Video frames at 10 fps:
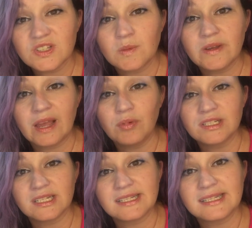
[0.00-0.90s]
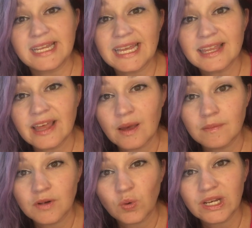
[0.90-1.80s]
to be able to sing
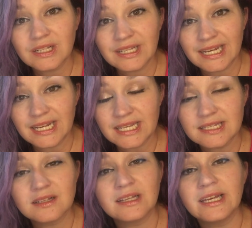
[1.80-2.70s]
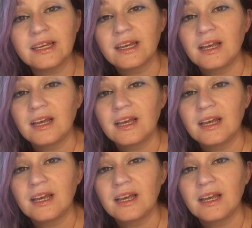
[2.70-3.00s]
them quickly and easily.